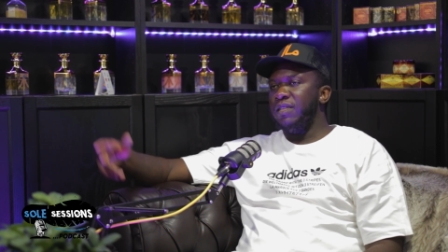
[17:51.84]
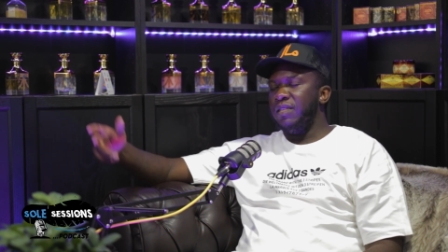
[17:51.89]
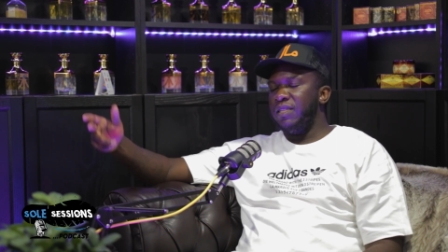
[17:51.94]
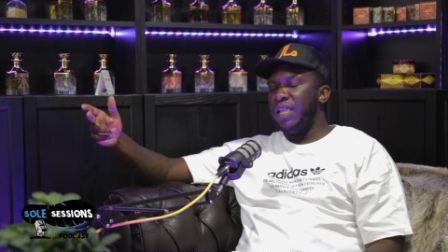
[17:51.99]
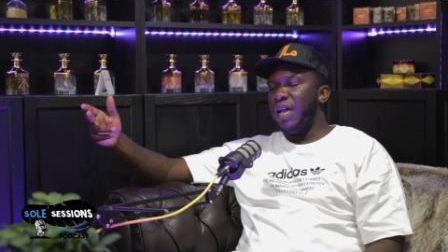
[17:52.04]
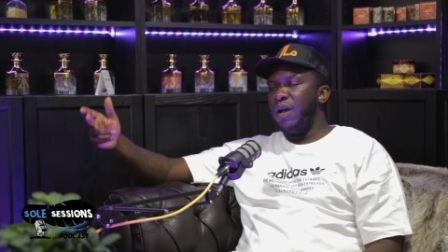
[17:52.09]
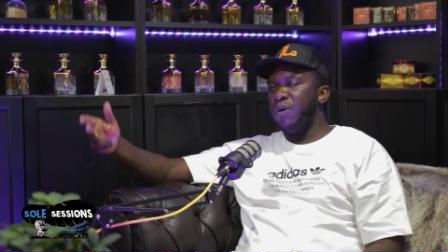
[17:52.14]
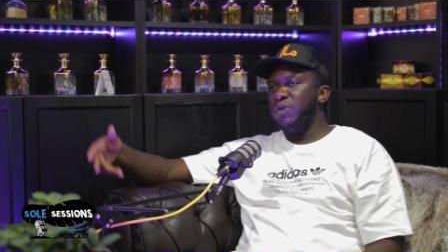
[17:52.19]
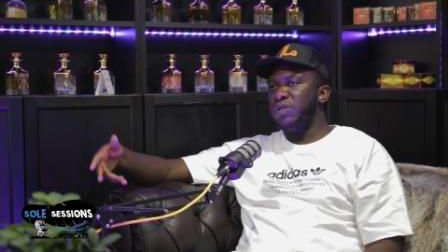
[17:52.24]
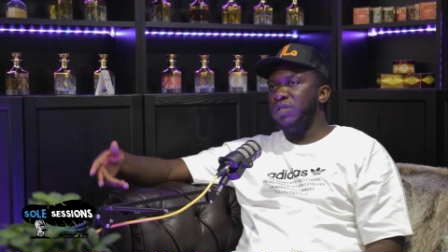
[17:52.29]

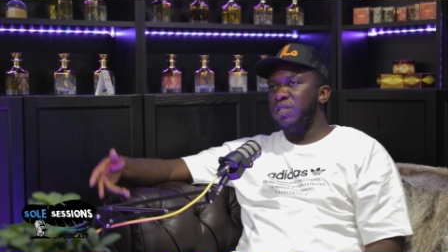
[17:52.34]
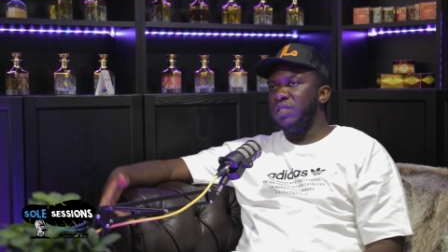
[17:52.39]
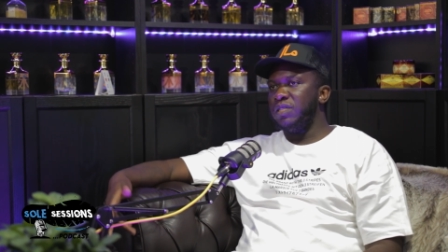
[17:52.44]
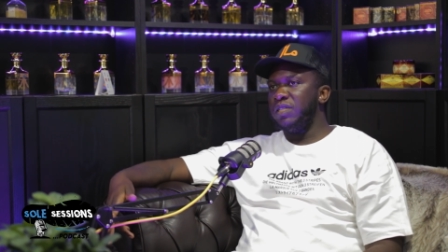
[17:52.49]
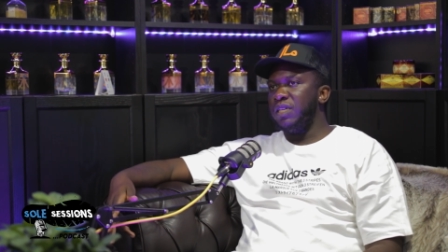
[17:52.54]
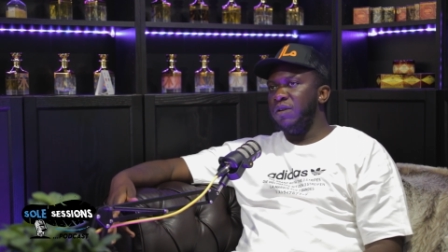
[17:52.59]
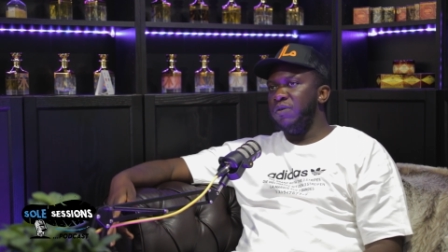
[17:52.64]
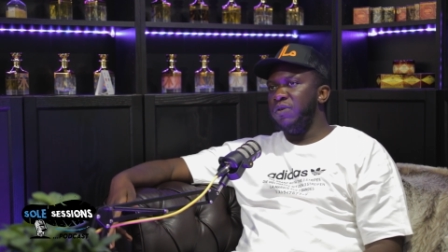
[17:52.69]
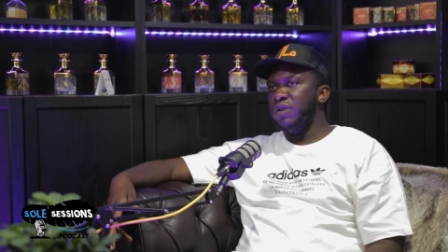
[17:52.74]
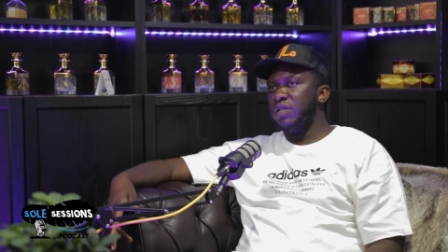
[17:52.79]
That was a
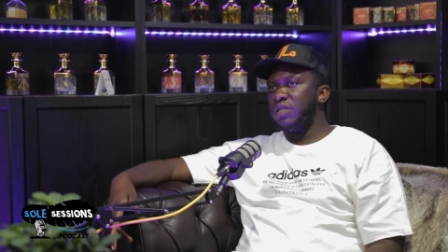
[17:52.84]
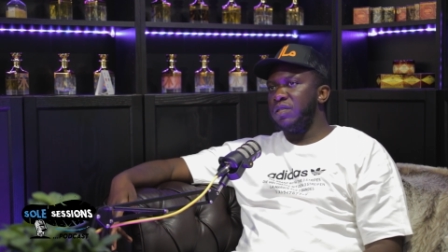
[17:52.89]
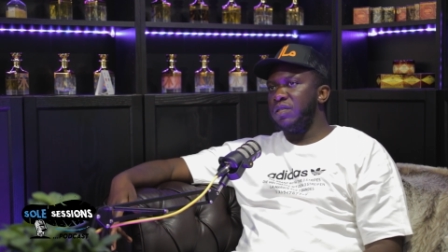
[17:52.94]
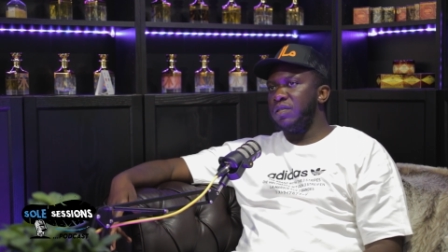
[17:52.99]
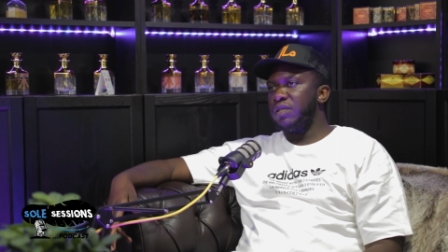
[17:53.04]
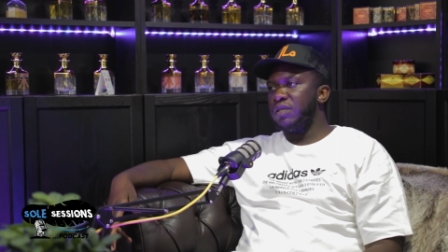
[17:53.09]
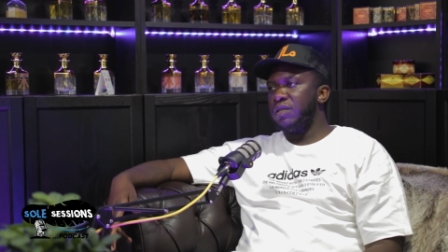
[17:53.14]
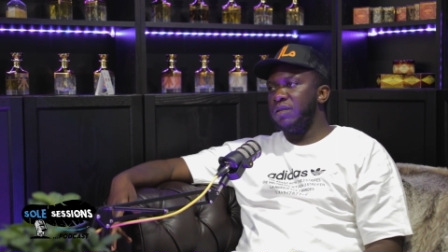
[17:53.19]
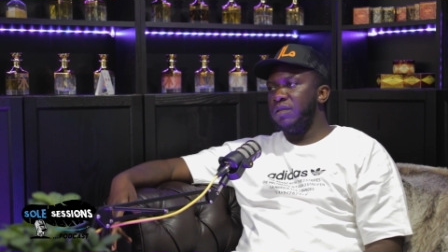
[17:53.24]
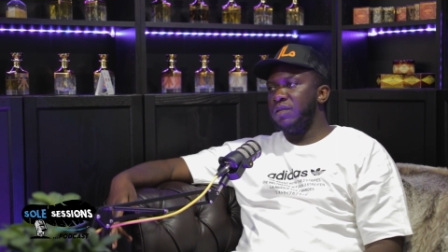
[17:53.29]
serious
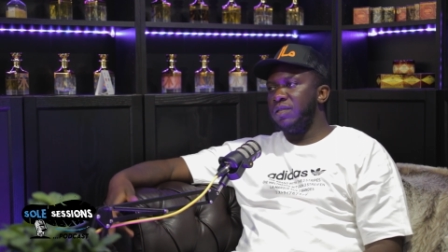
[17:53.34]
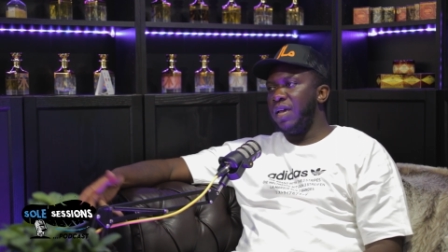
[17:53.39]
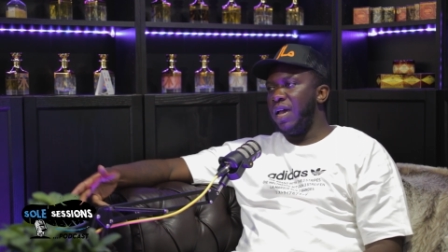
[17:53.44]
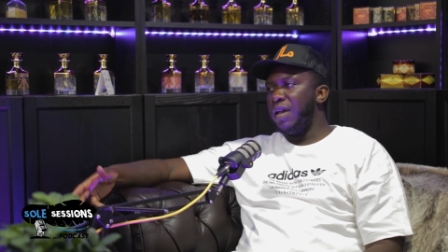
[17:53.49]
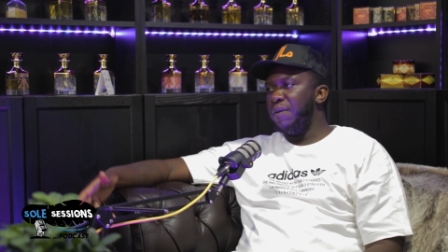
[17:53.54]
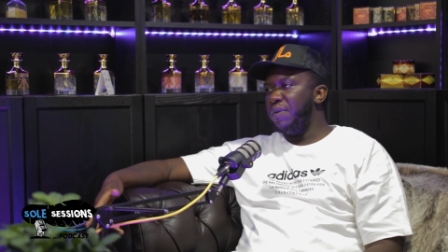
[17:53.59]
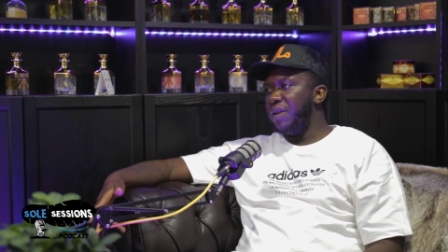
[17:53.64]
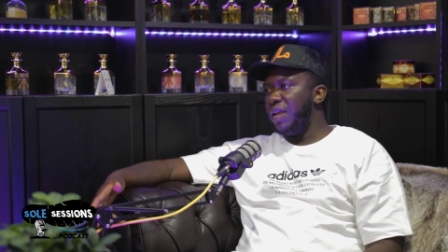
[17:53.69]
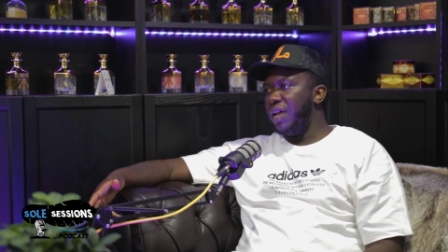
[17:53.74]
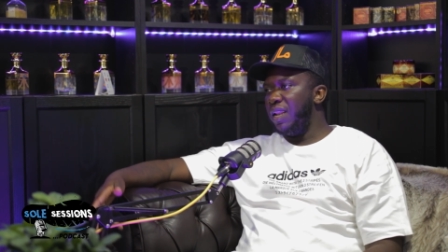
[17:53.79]

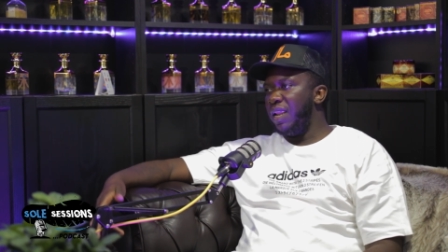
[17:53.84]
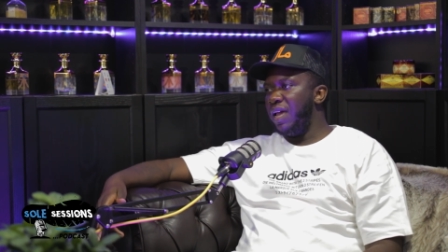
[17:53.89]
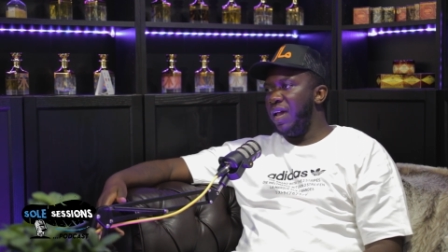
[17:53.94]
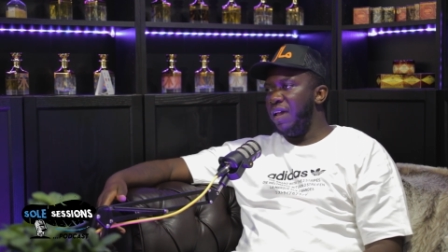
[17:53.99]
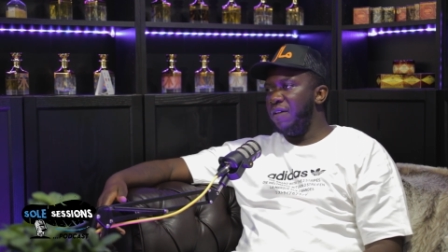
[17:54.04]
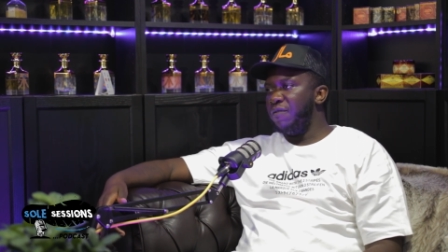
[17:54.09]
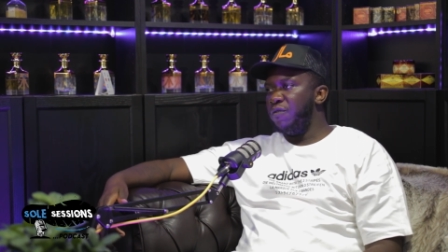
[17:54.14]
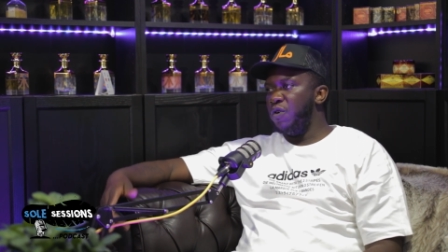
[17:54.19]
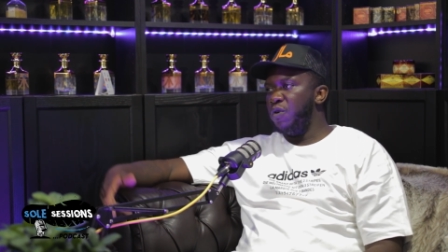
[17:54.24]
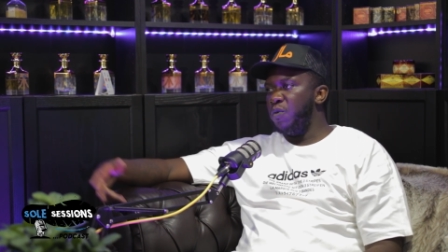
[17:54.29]
time in our
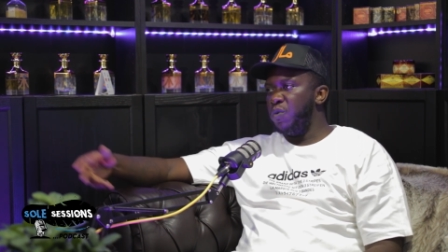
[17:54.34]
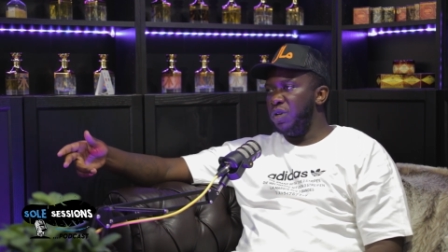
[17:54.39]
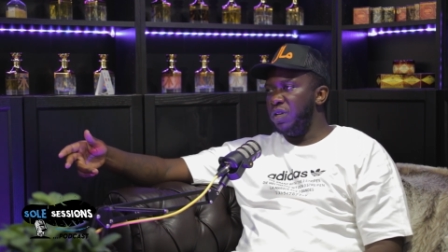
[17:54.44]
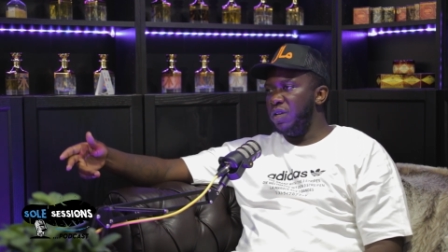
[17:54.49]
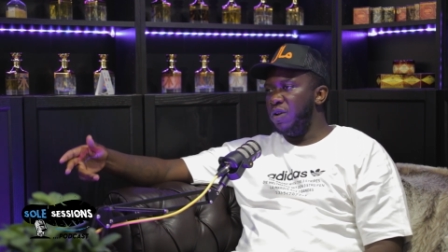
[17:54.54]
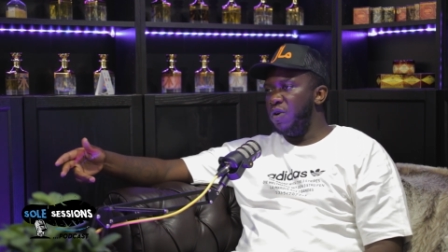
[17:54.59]
life, or